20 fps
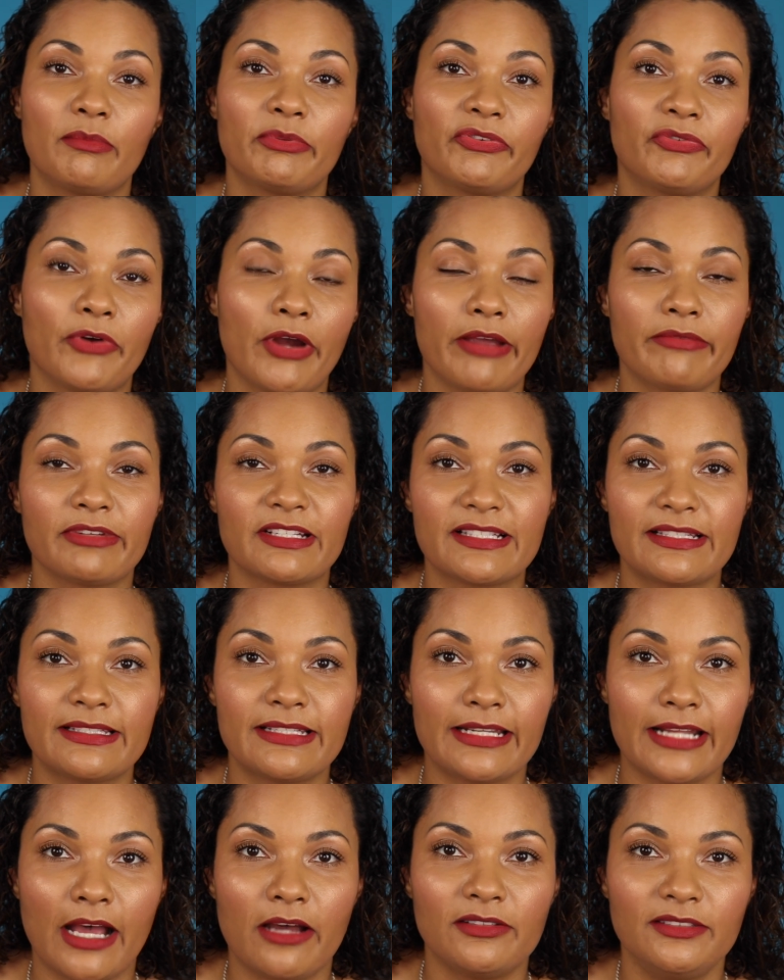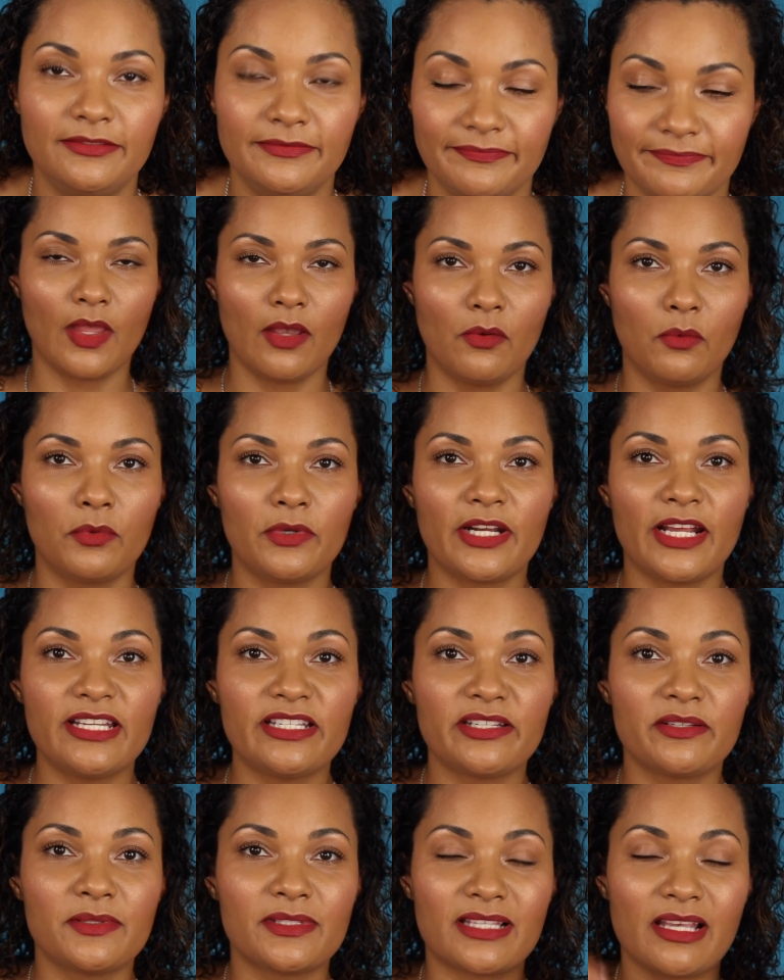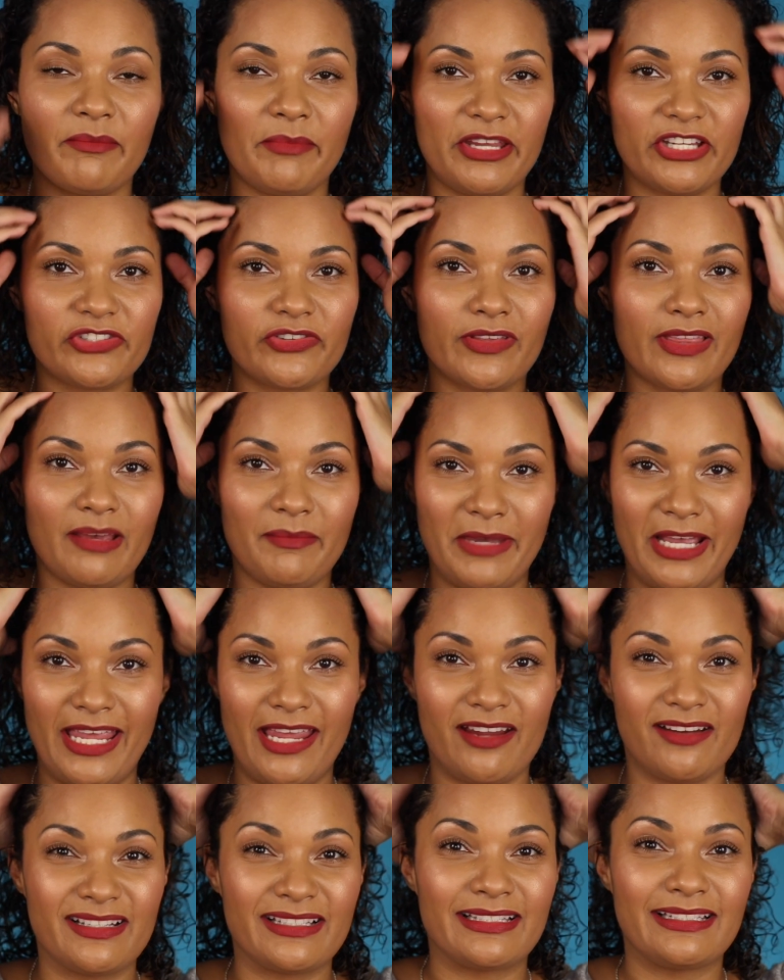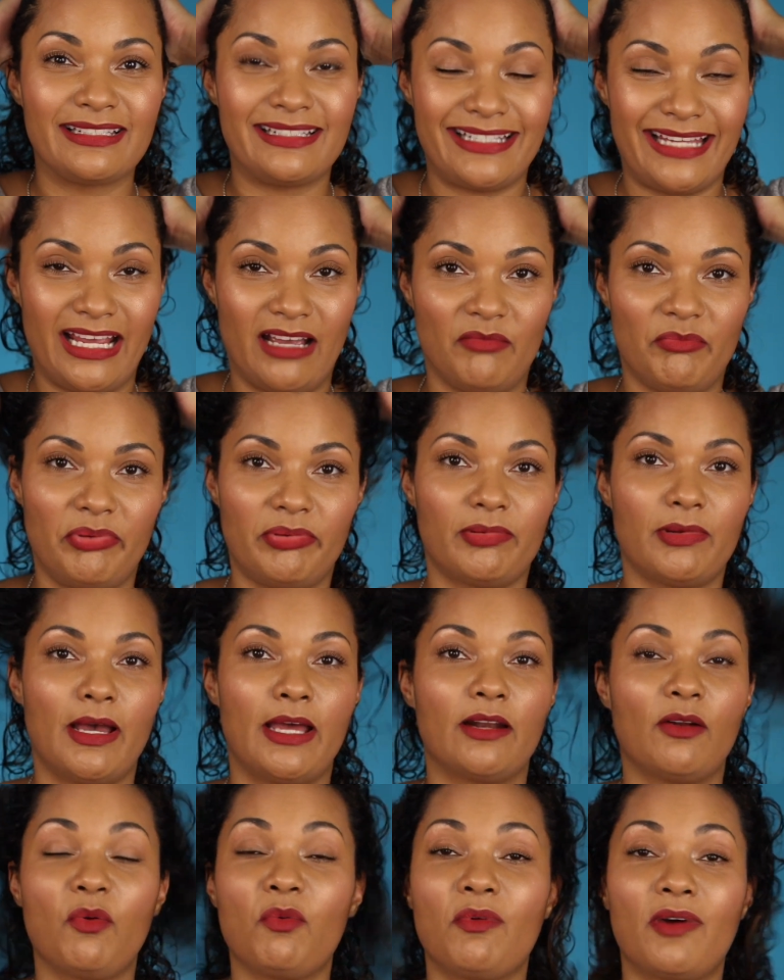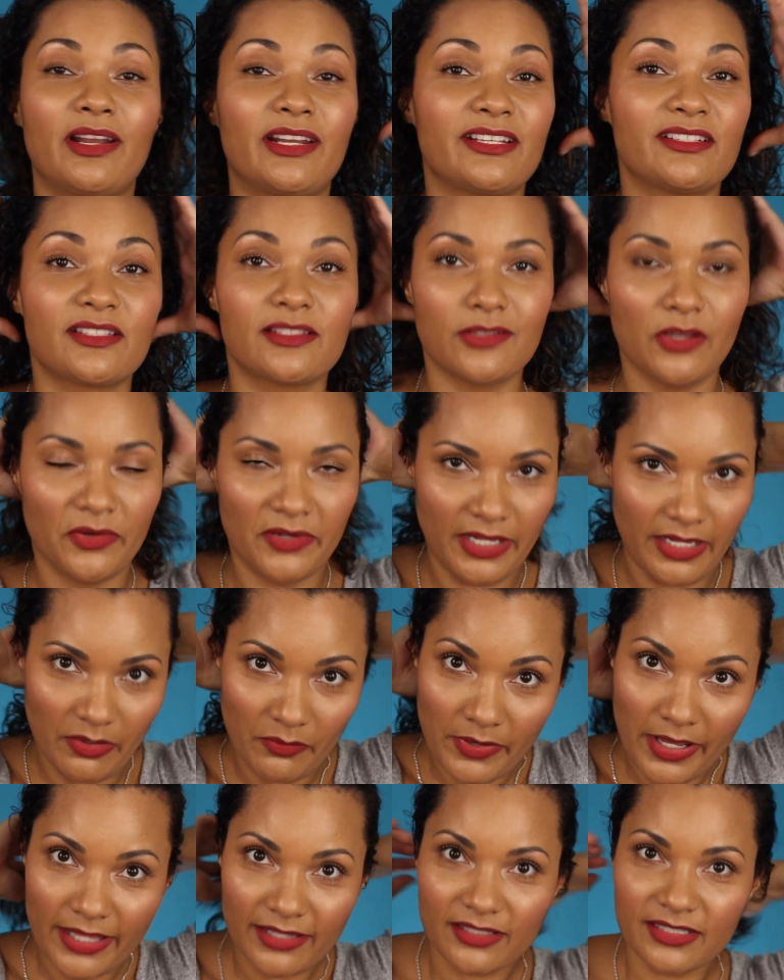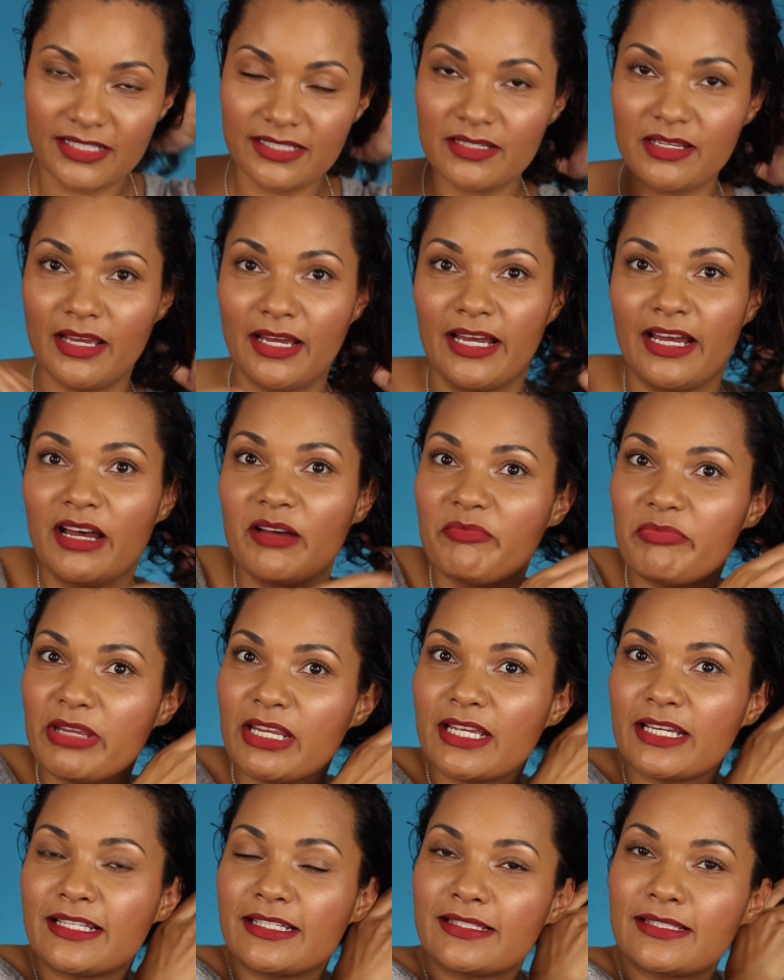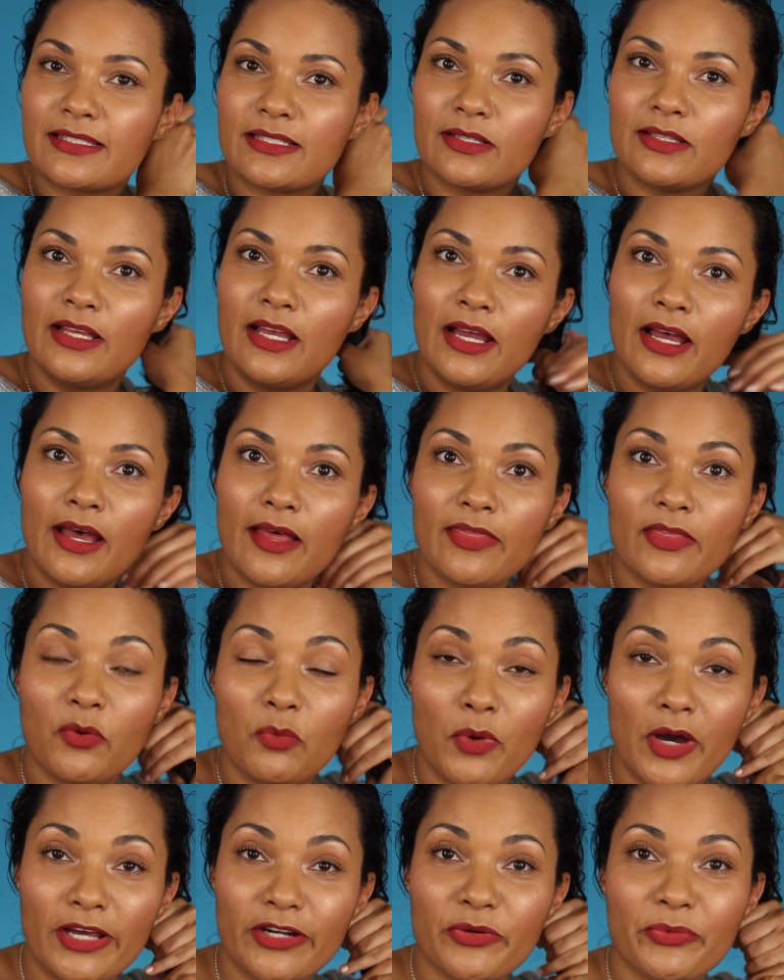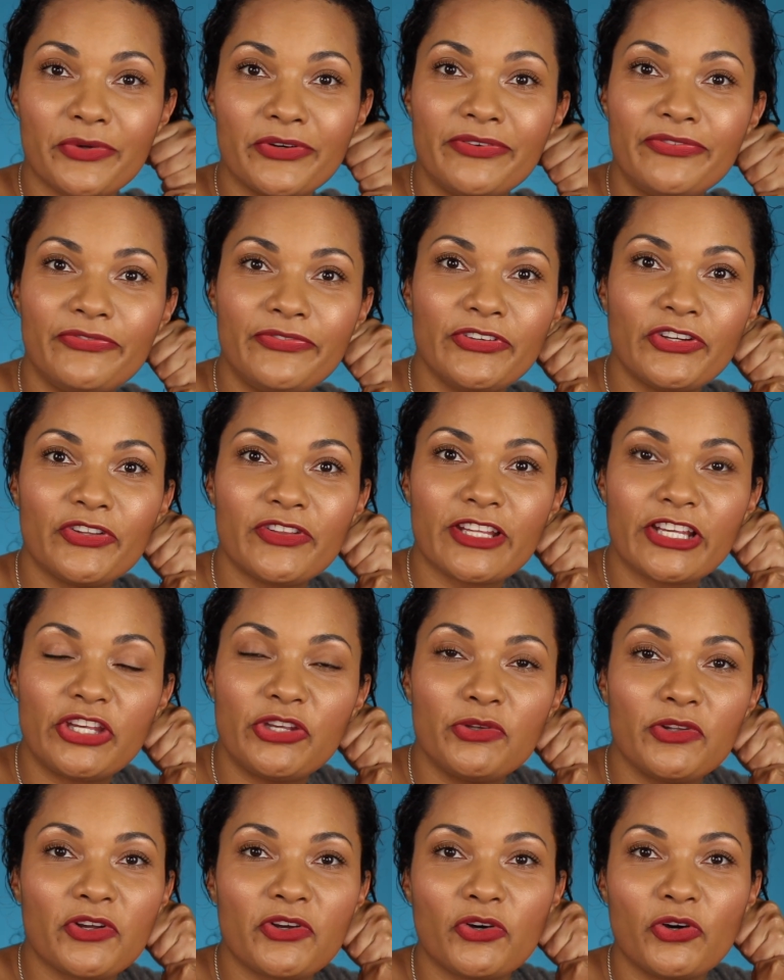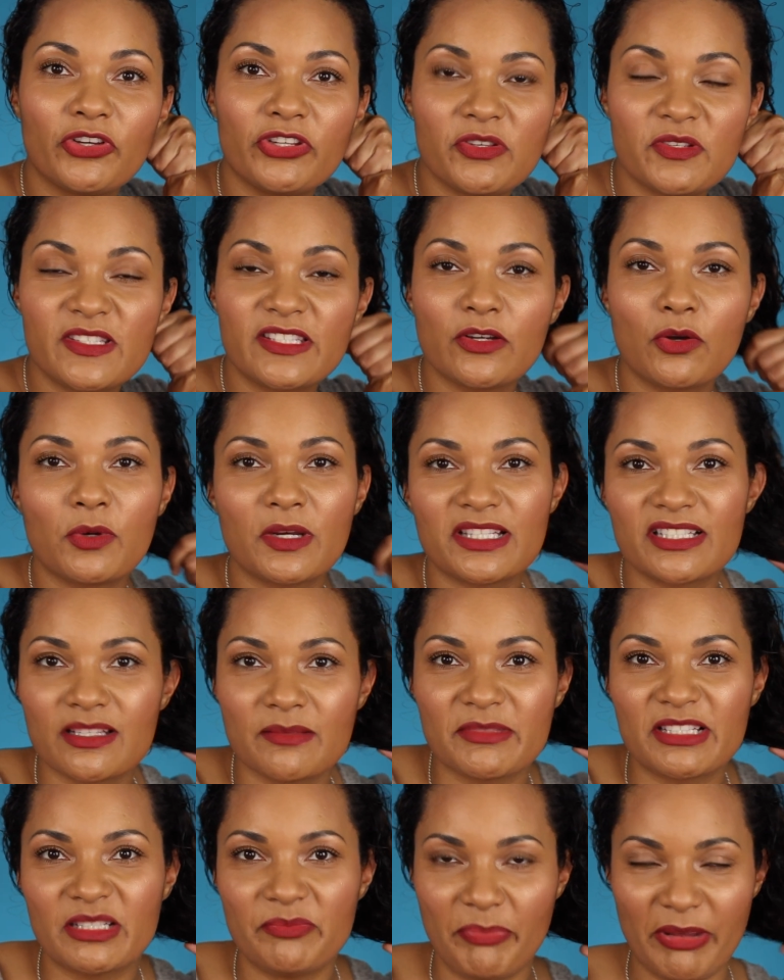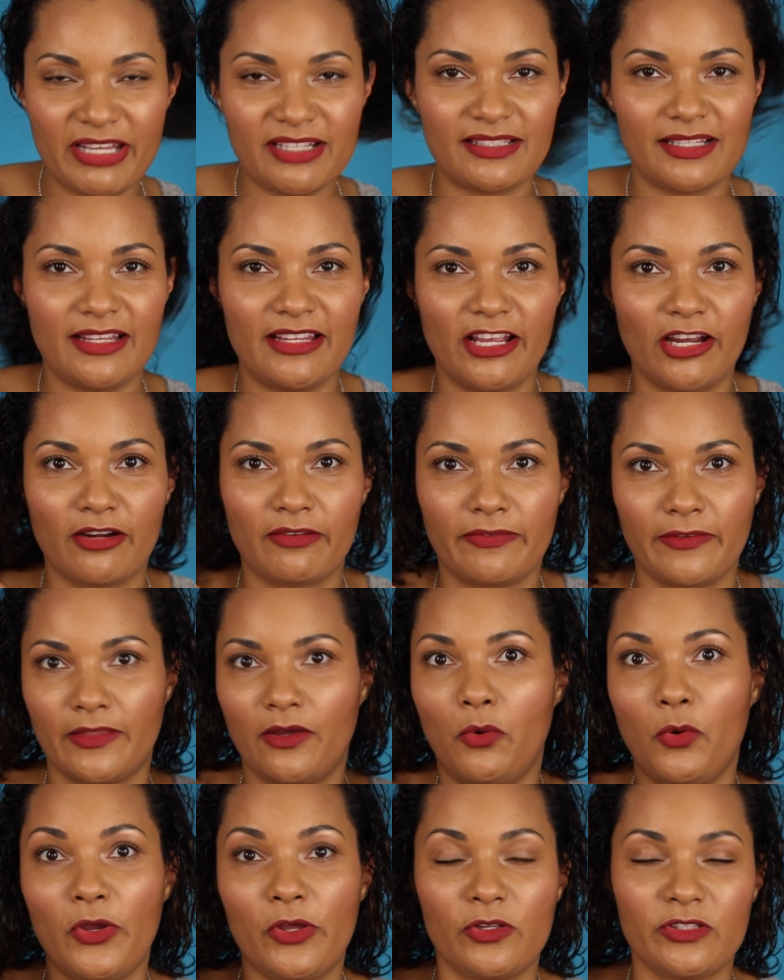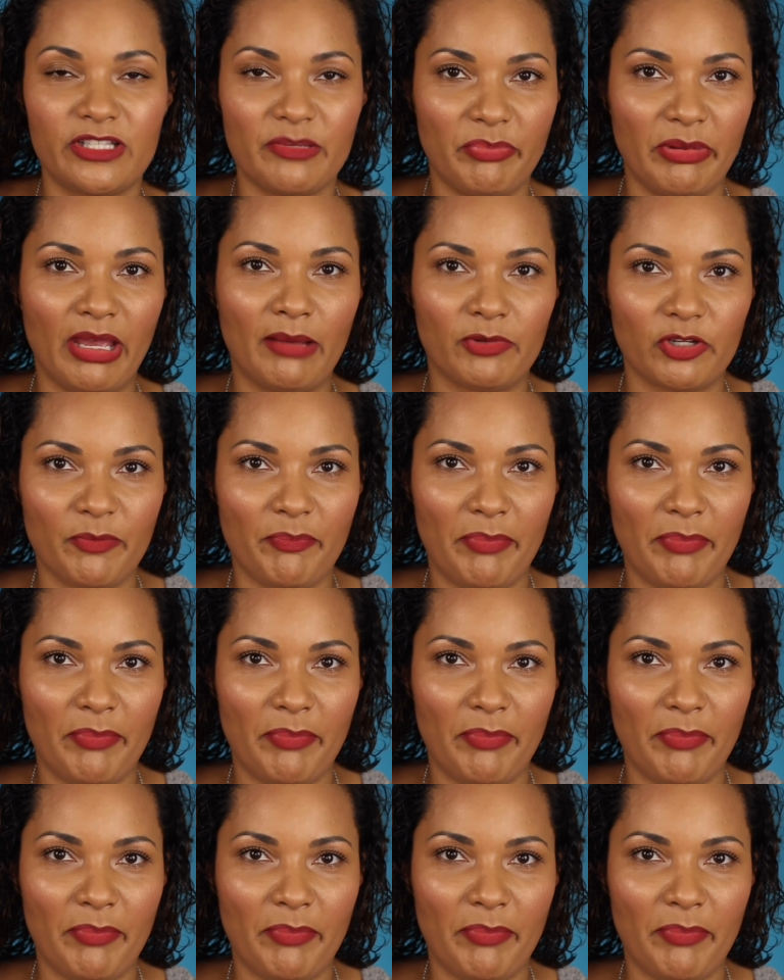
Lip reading: before I rinsed it out. What I do is I make sure that my hair is damp. I don't want it soaking wet because the water will fill the cuticle. You still want some space in there for the oil to be able to